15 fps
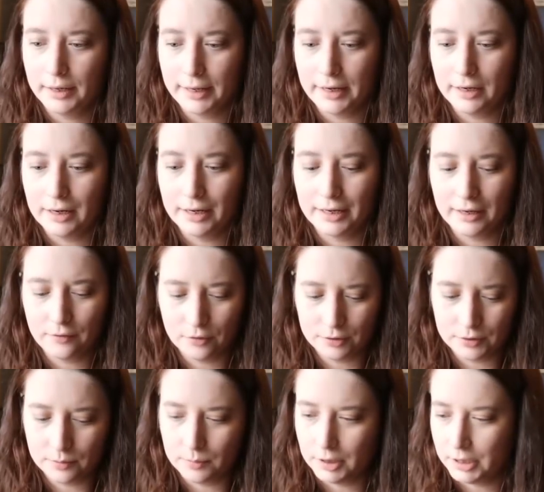Again, I gave
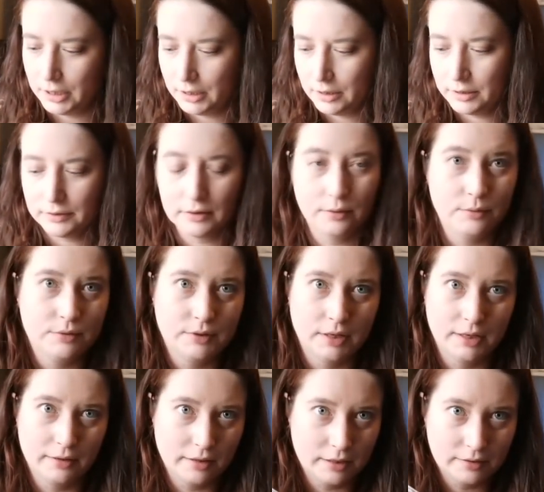her some money because I was
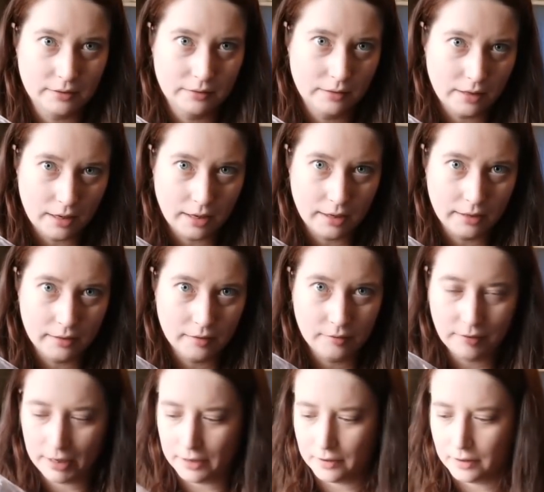like, that's a lot
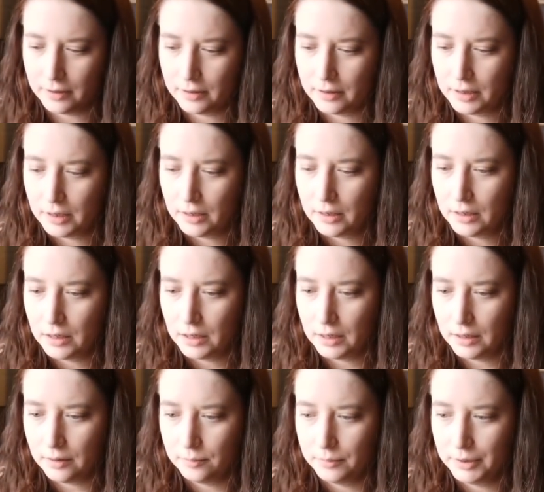of Ada.
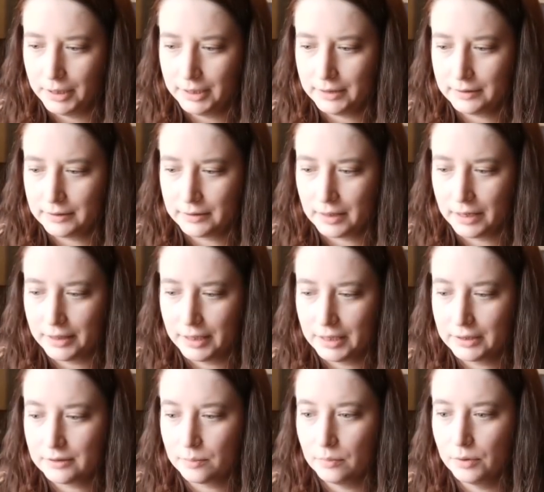I
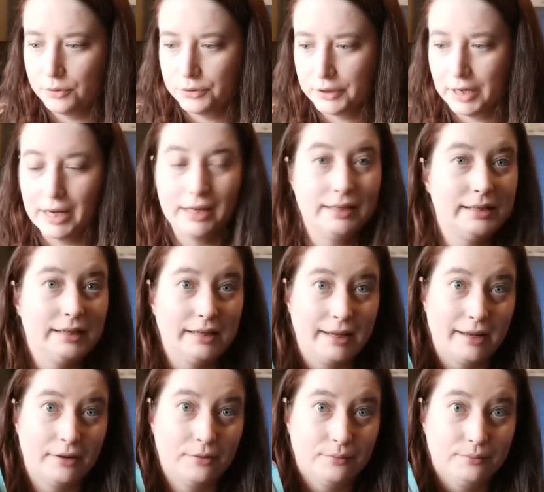think it's mostly 18
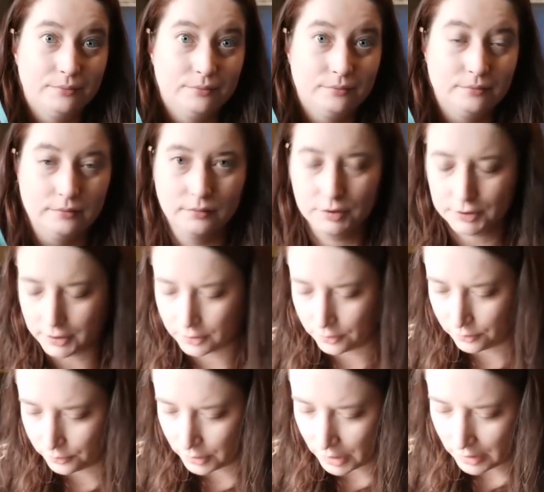count.
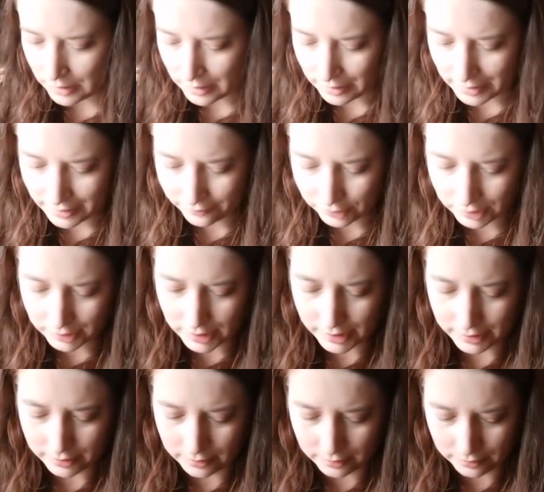So I'll have a
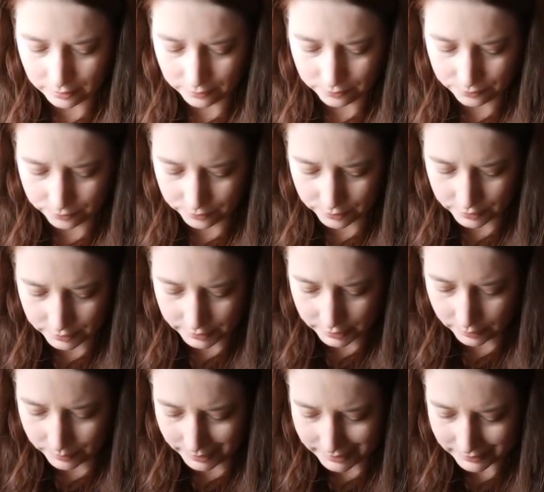lot of
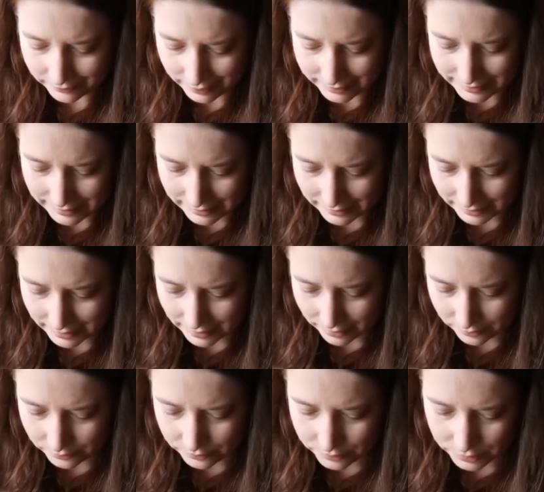little bits of 18
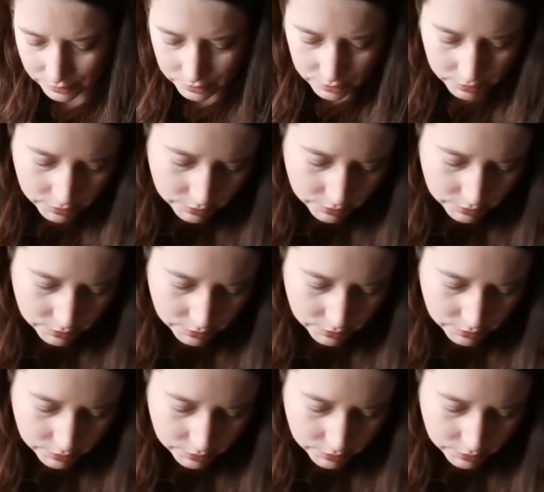count